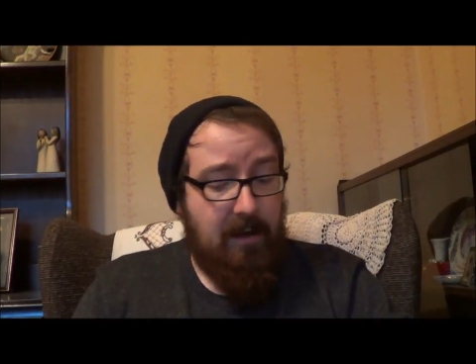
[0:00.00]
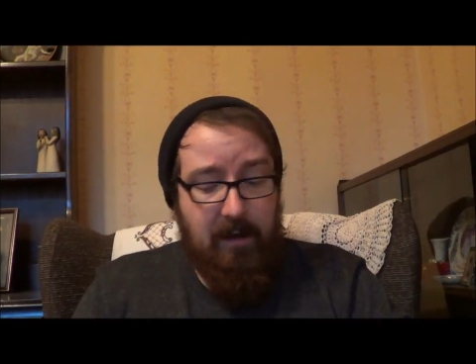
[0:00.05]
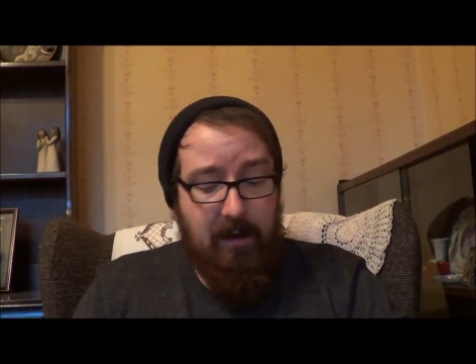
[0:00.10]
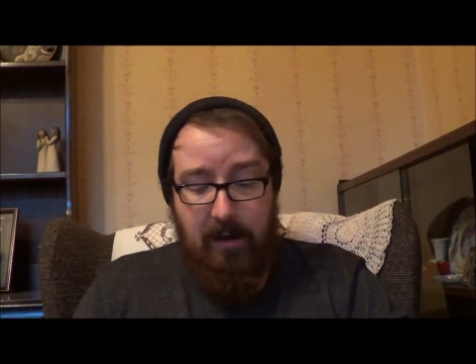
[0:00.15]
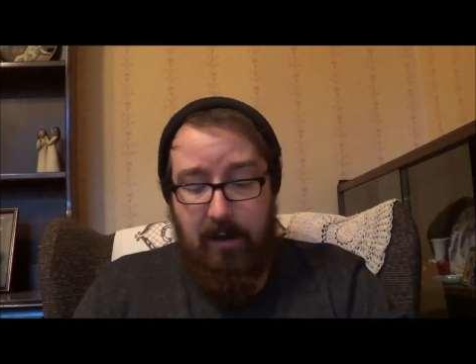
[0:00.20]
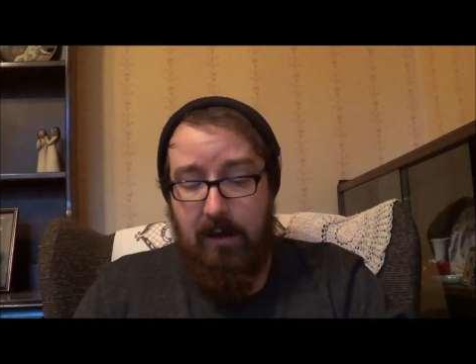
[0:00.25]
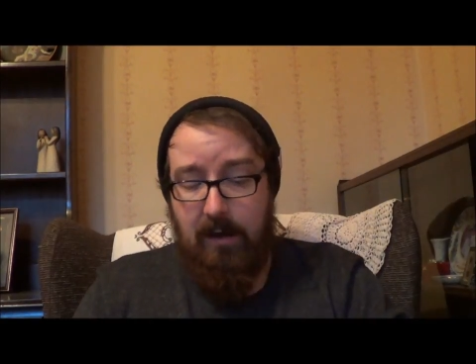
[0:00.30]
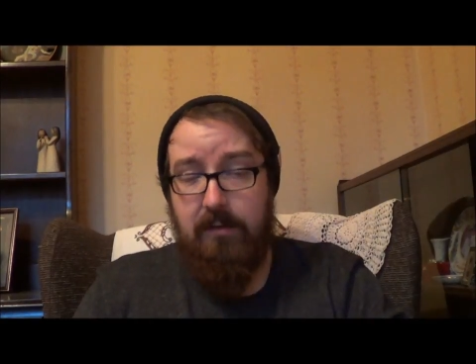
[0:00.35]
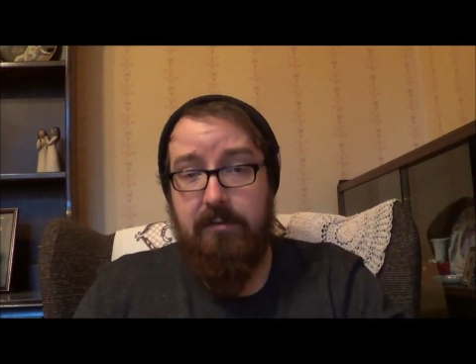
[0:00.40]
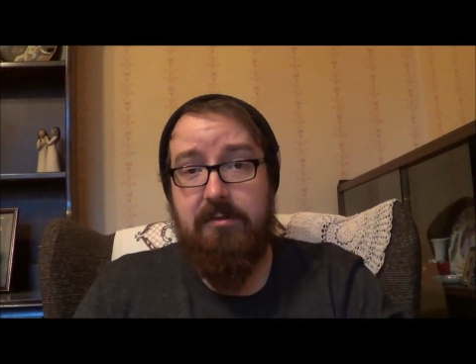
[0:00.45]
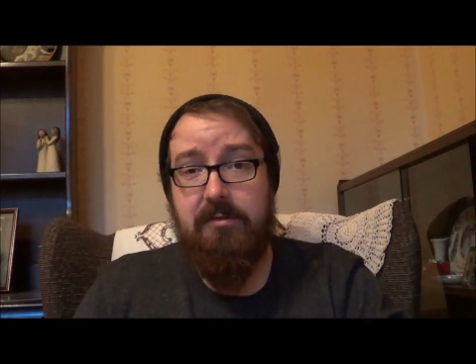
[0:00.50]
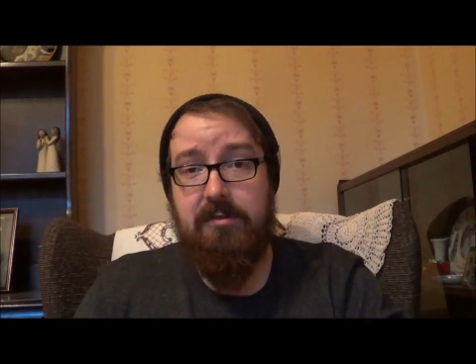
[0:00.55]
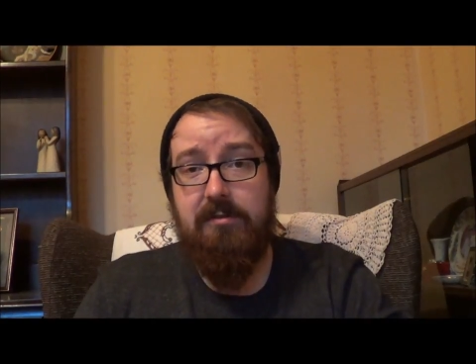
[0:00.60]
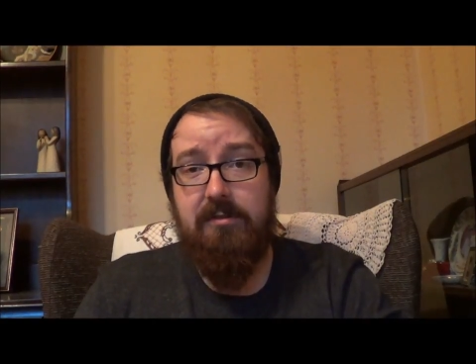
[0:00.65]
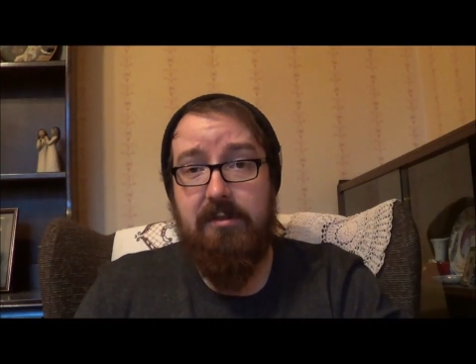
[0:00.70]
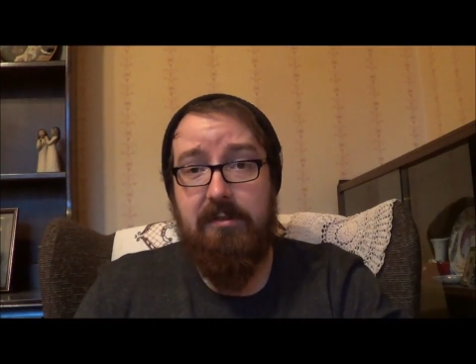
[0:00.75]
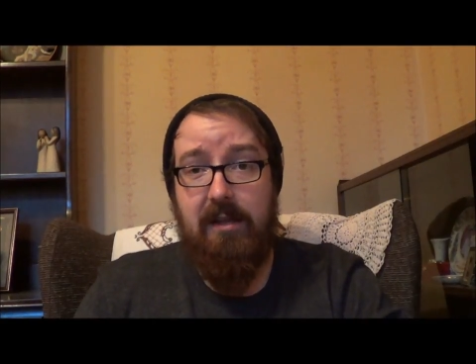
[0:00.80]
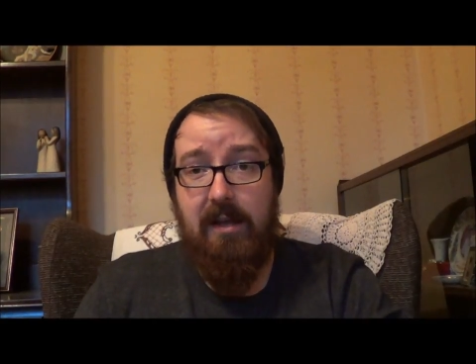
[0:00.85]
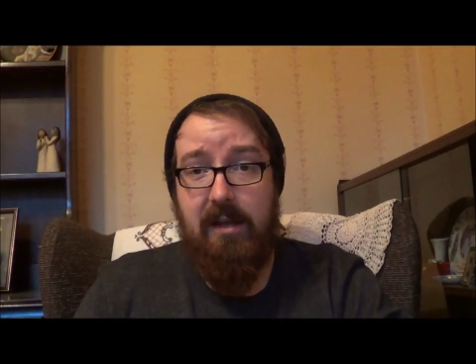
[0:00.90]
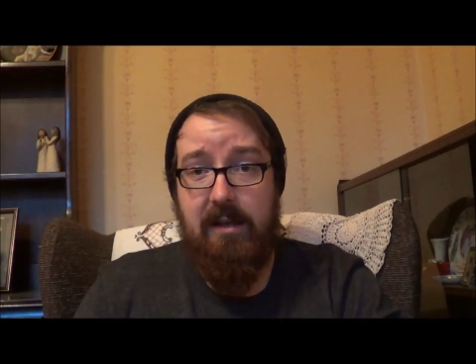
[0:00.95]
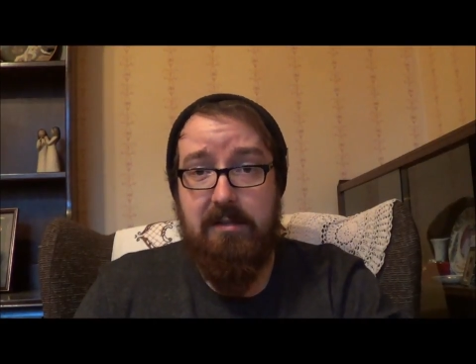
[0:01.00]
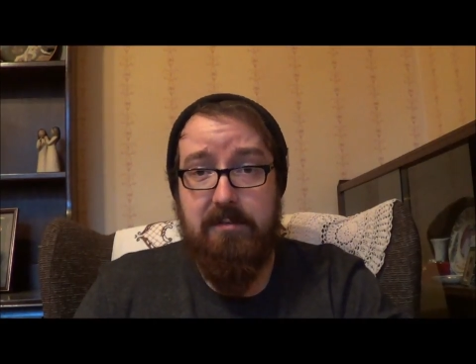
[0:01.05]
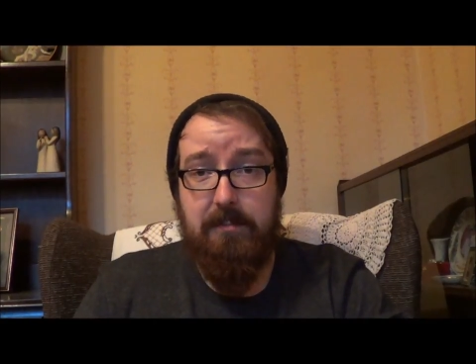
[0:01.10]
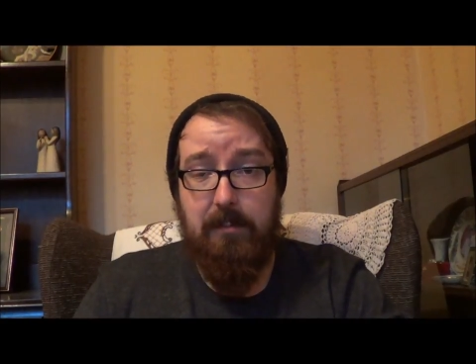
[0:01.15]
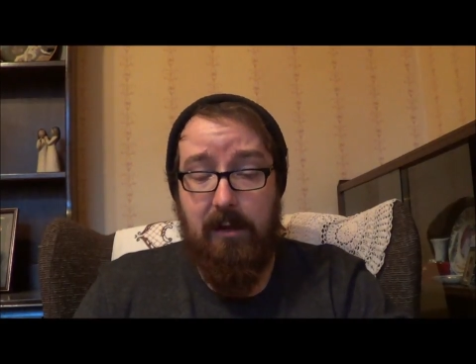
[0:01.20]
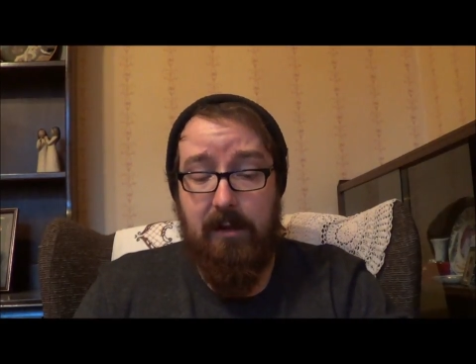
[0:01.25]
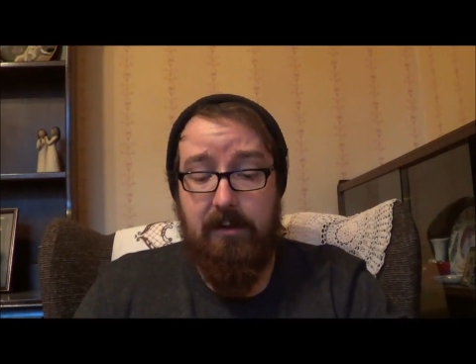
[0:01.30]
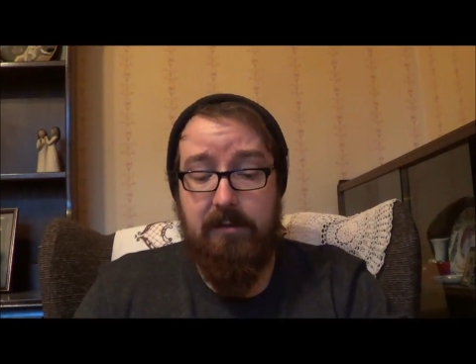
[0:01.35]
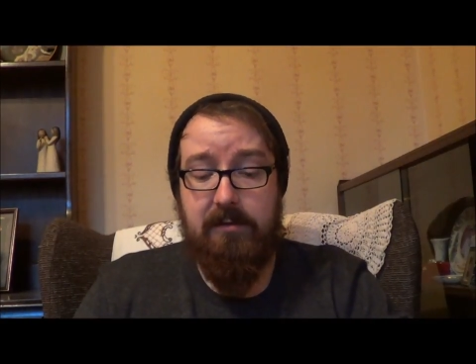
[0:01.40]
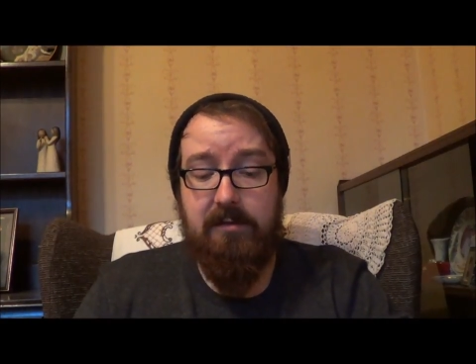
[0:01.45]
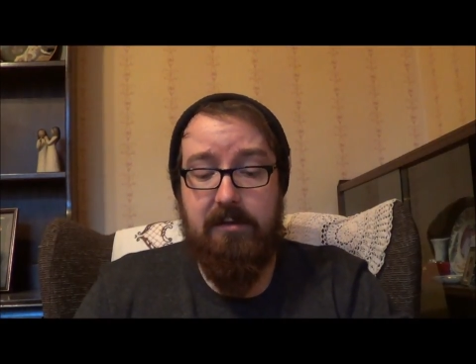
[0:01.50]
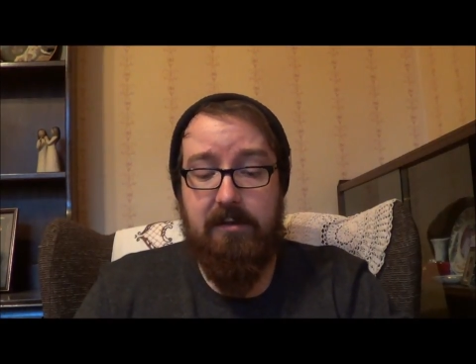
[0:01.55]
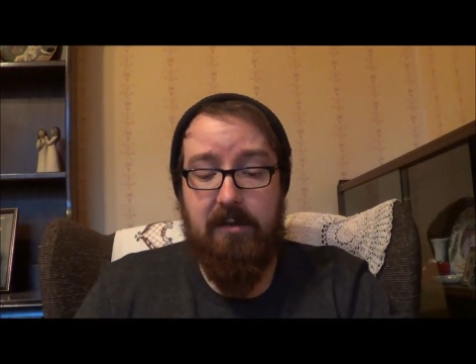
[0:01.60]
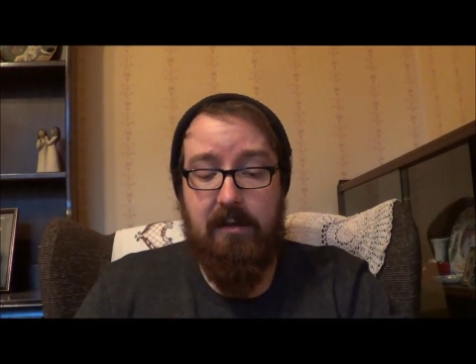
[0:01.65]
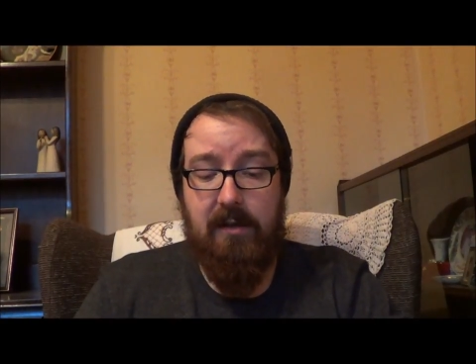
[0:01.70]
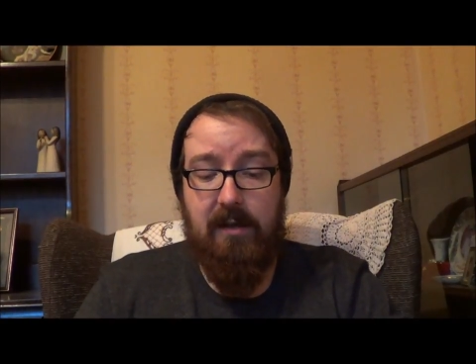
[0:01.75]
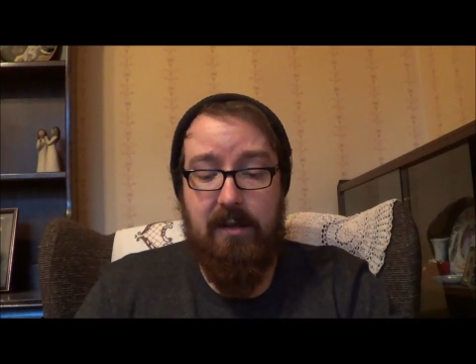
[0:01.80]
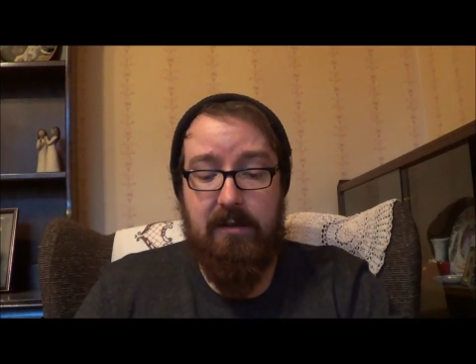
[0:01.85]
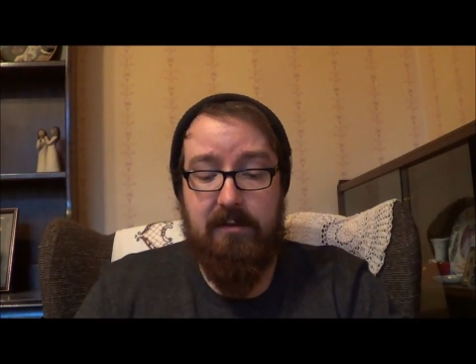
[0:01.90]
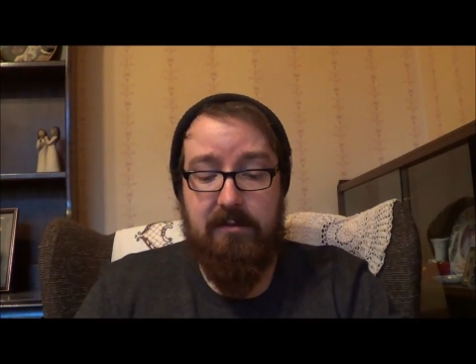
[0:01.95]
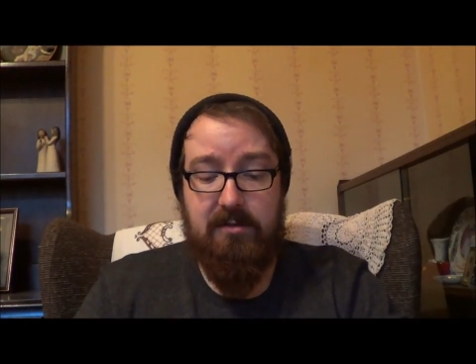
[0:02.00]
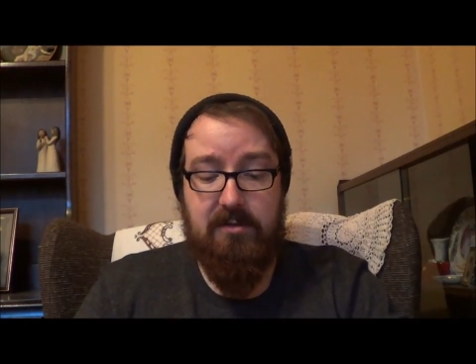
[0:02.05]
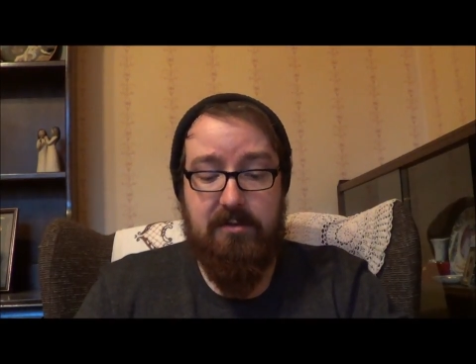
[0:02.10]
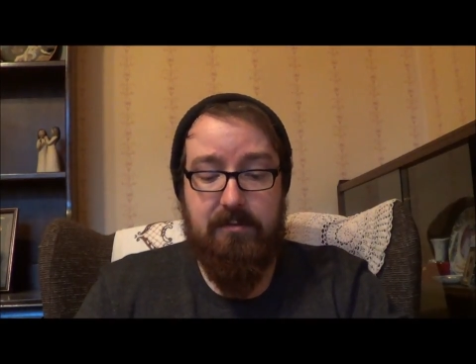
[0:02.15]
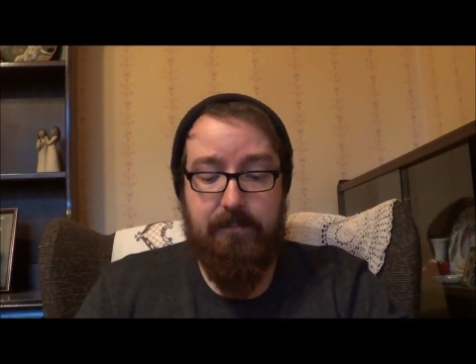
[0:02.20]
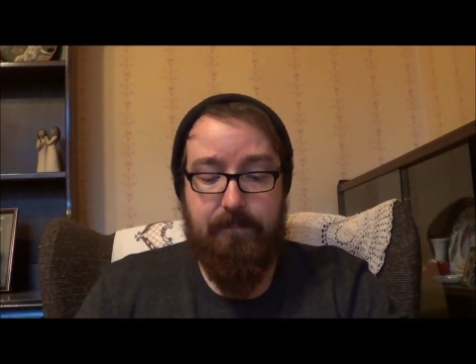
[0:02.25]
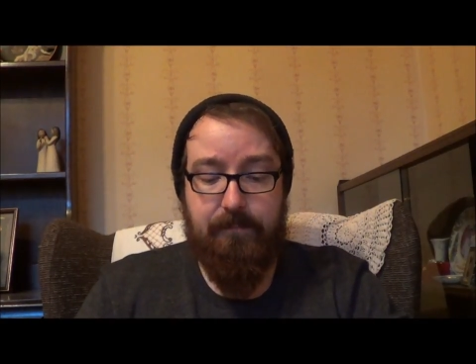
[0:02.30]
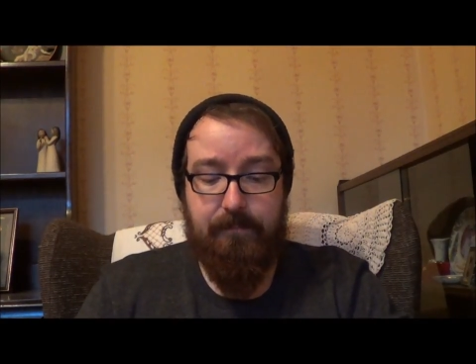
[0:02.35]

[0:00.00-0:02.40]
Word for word: and today's blend is